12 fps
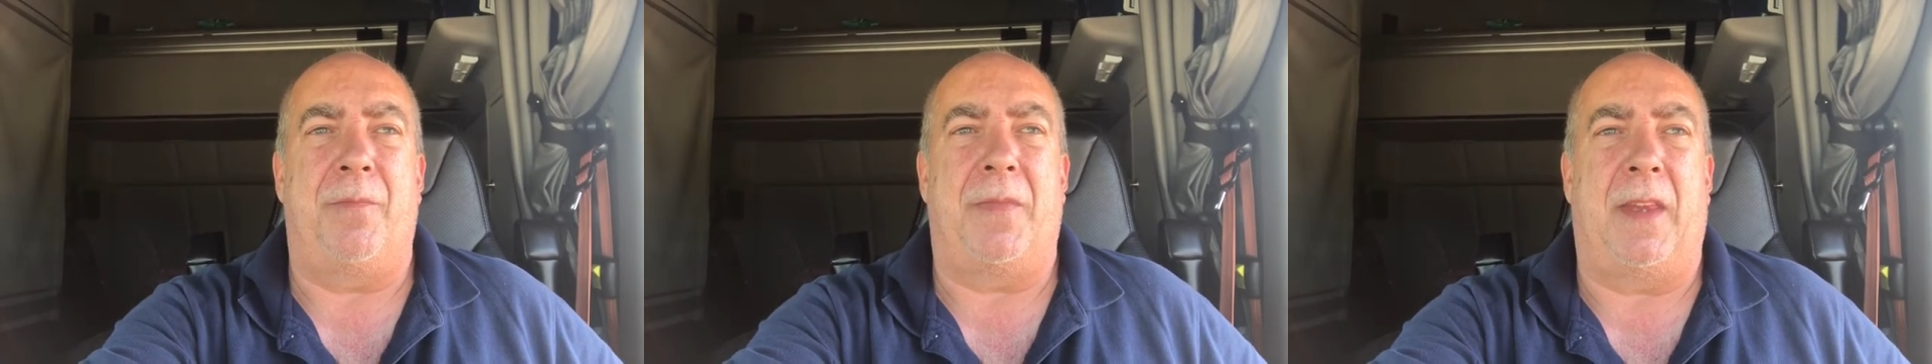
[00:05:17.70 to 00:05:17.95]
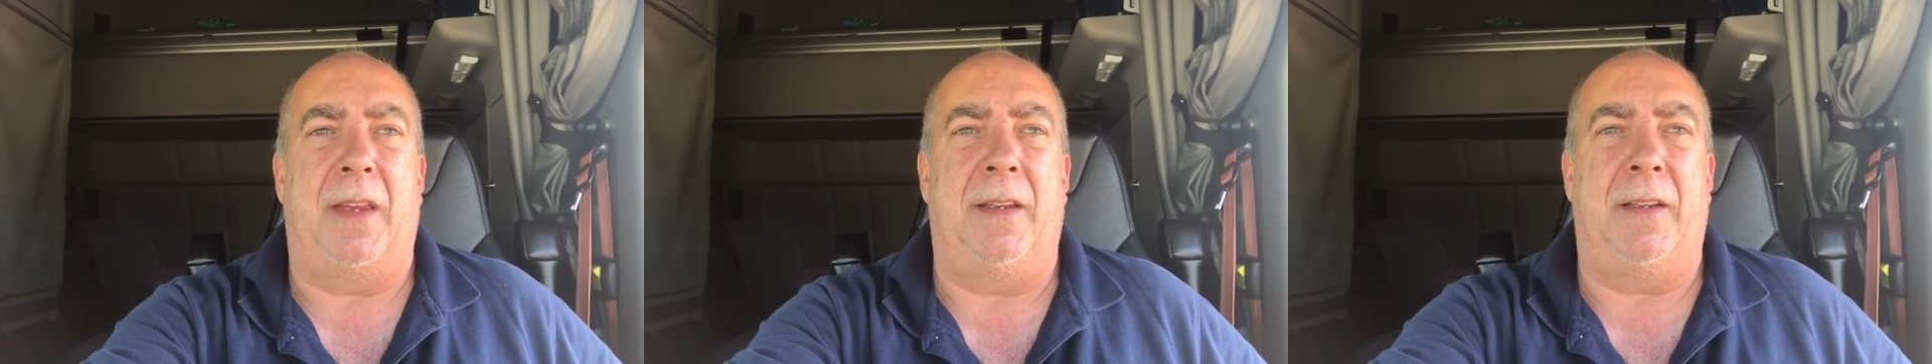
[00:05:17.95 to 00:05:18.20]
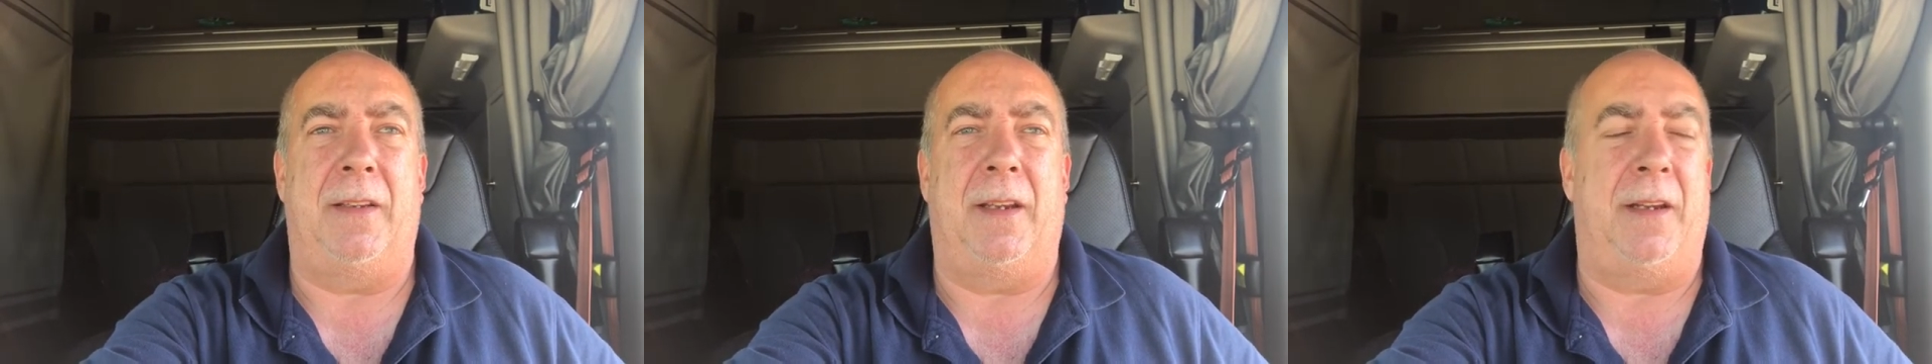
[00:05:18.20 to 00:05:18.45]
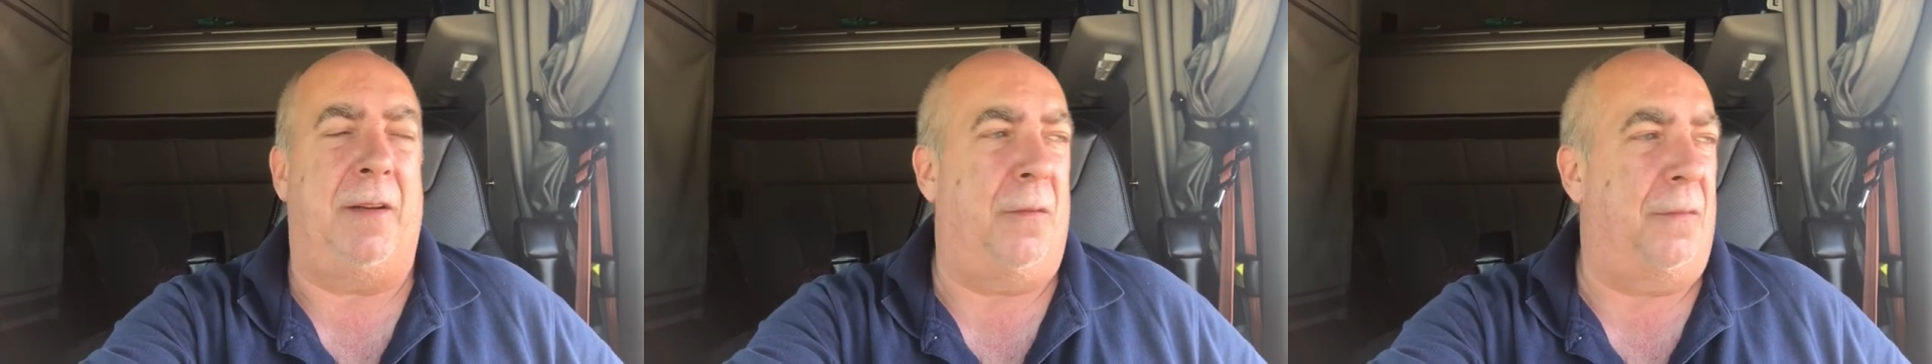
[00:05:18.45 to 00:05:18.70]

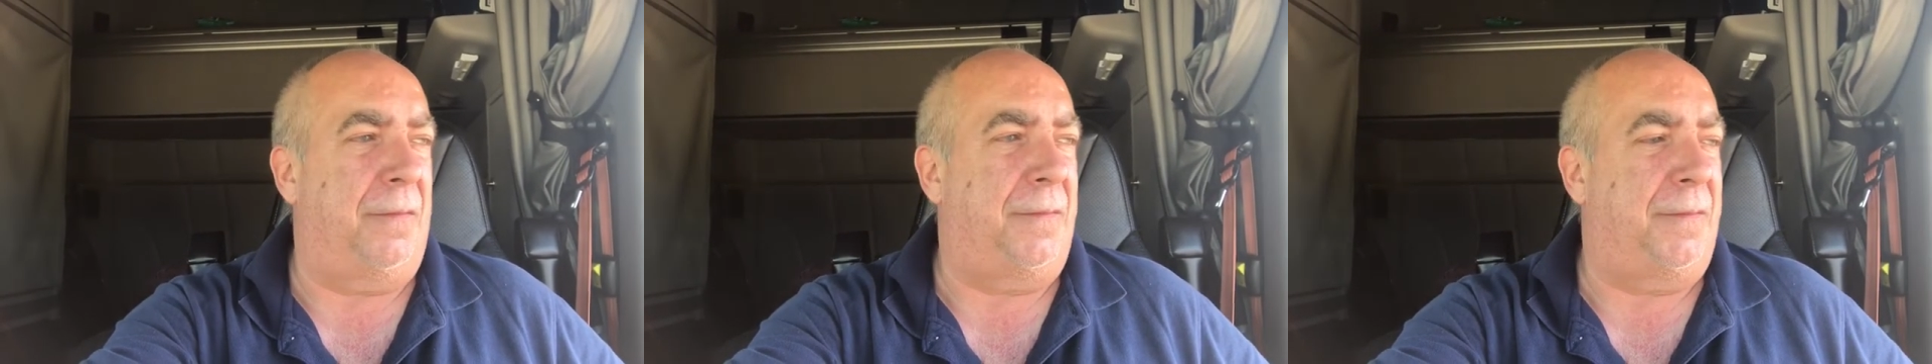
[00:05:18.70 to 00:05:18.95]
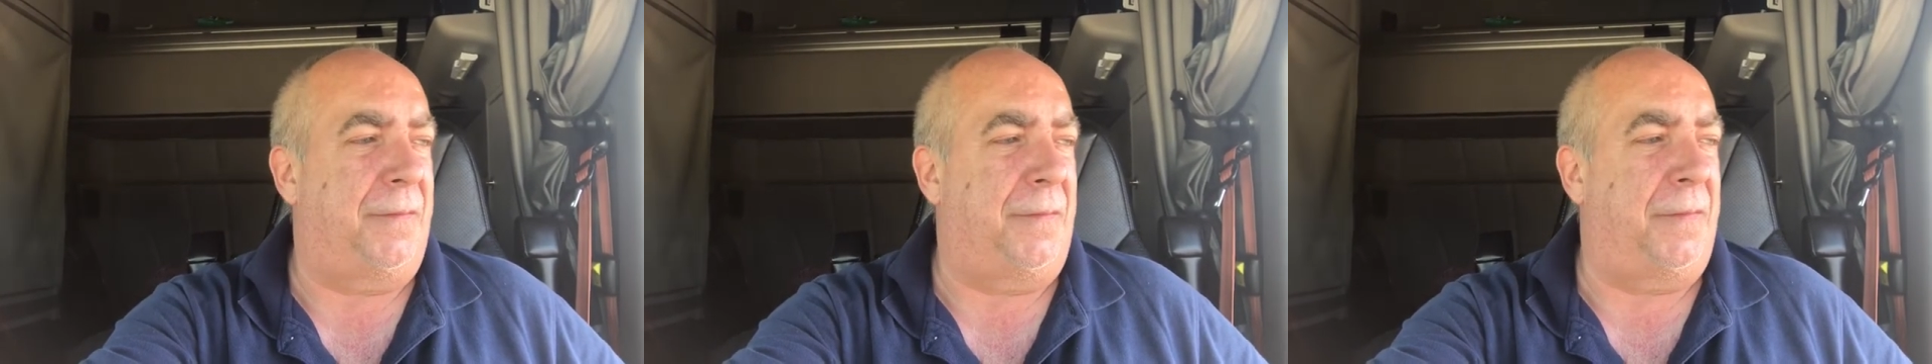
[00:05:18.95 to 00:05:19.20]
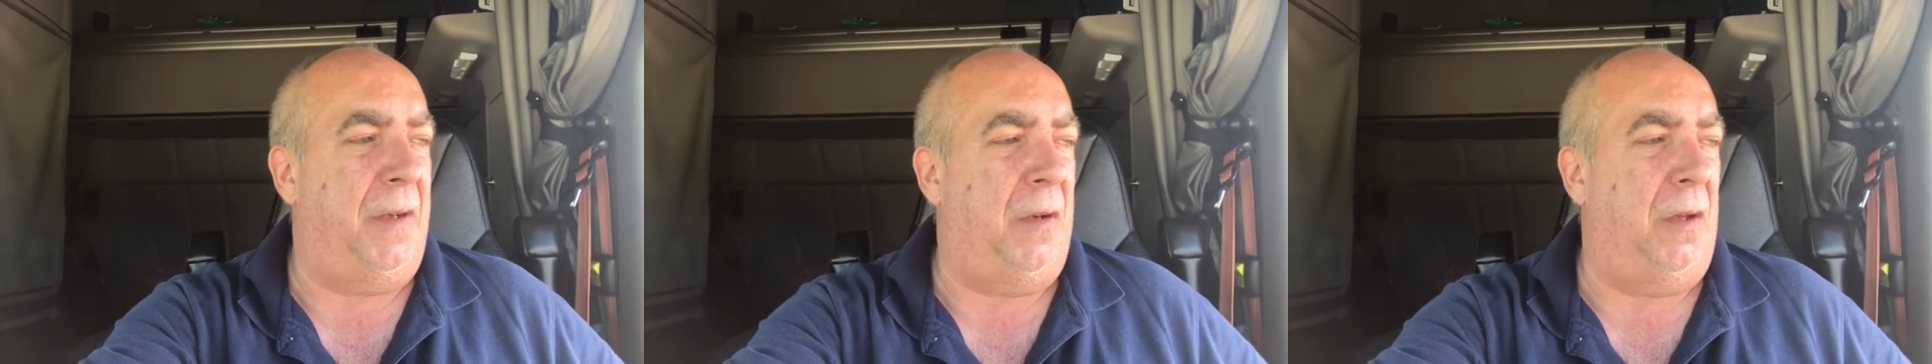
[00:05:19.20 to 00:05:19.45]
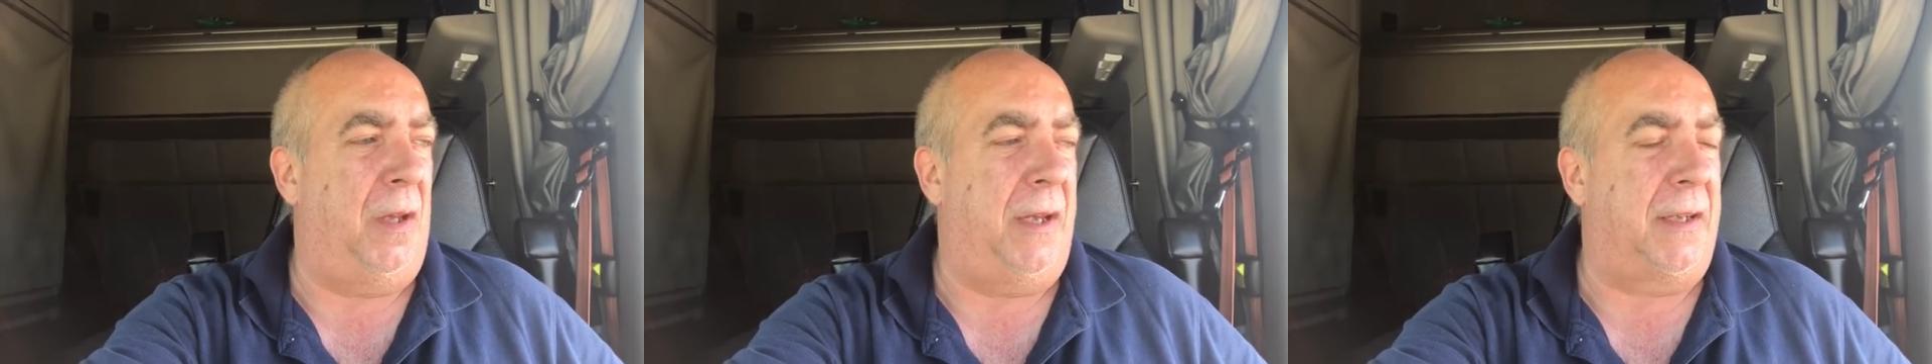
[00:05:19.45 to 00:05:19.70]
I don't
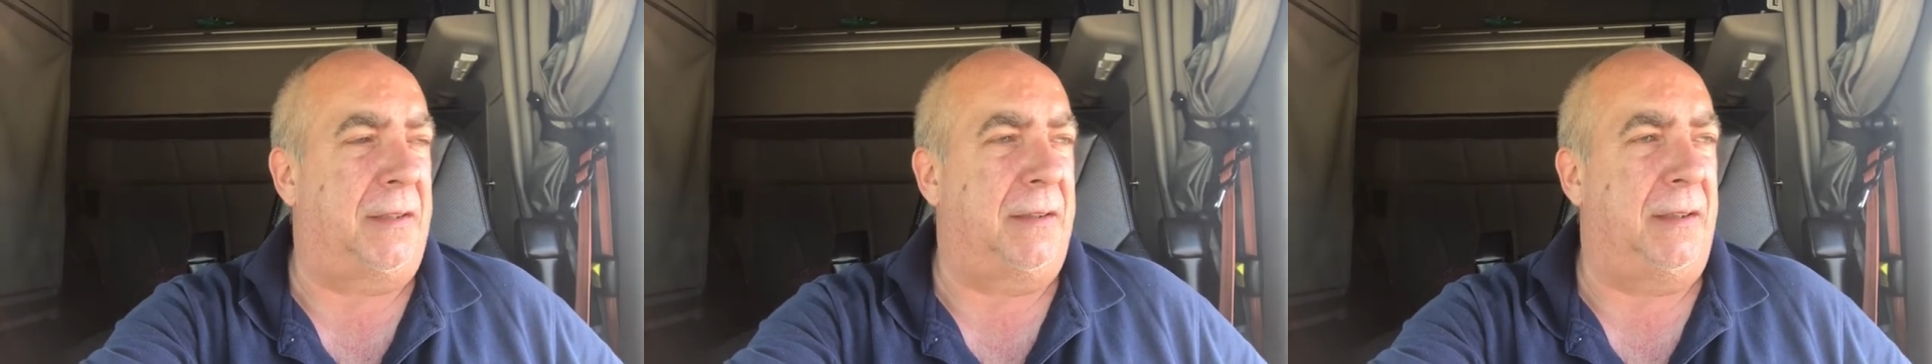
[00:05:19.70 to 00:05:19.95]
feel like